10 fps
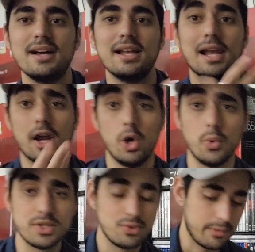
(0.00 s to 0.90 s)
Like I
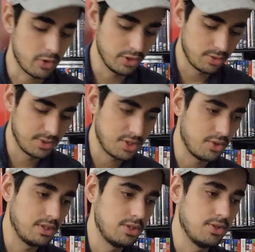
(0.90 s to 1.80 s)
always do, I'm going to be
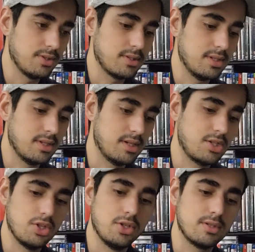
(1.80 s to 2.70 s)
showing just uh,
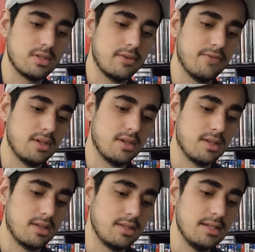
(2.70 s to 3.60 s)
shots of
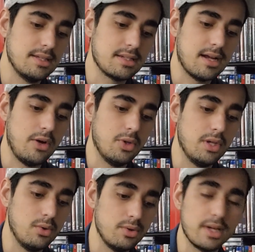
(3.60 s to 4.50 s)
the these and how they
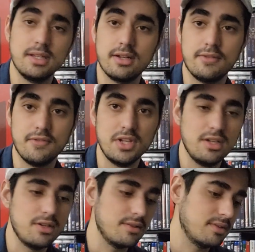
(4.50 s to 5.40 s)
look at the end of the
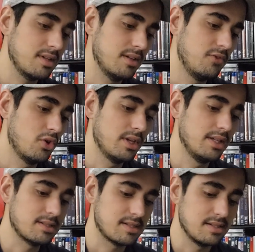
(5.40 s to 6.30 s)
video, if you're
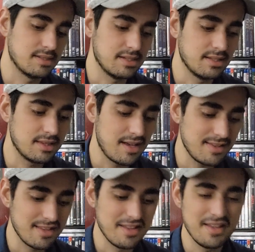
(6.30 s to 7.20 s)
interested in seeing
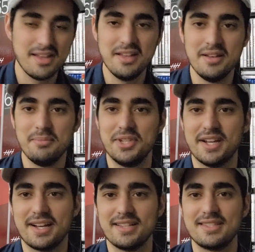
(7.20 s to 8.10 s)
that. But
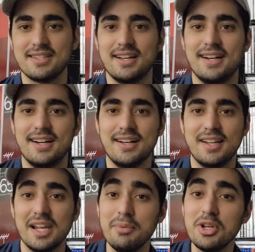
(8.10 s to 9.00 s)
yeah, guys, uh,
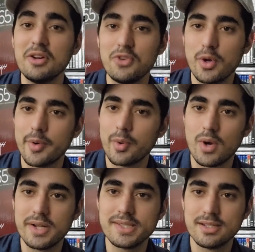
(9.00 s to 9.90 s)
let me know if you ever
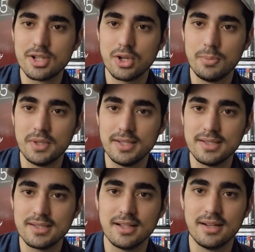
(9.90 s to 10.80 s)
watched this show,
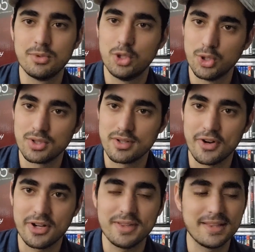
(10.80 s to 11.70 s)
please. I'm curious
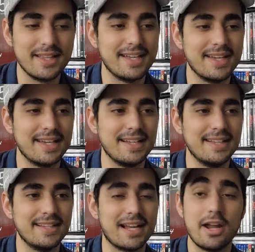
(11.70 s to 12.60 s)
about it.
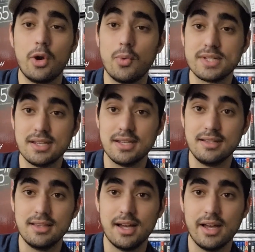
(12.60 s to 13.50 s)
And like I always
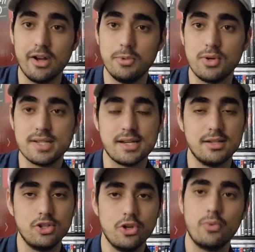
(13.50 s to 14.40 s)
say, I hope you guys are
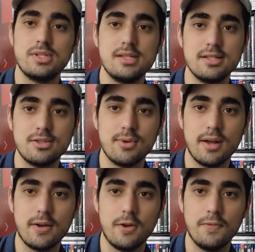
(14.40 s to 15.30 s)
enjoying with this new
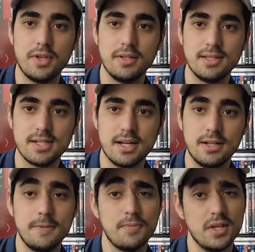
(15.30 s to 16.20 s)
kind of content in the
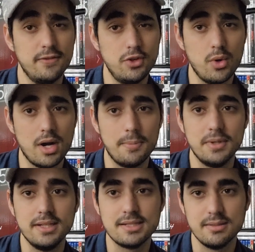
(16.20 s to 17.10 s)
channel. If you are,
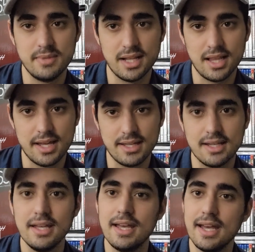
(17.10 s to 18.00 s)
please give me a like
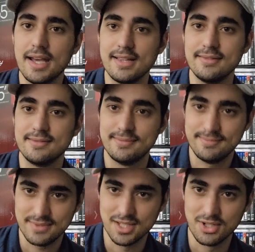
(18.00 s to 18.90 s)
and
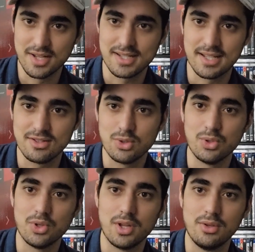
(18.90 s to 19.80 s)
see you guys again
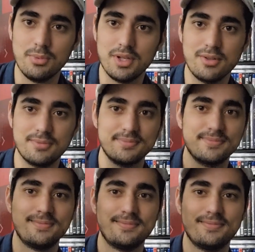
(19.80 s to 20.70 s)
soon on a new video.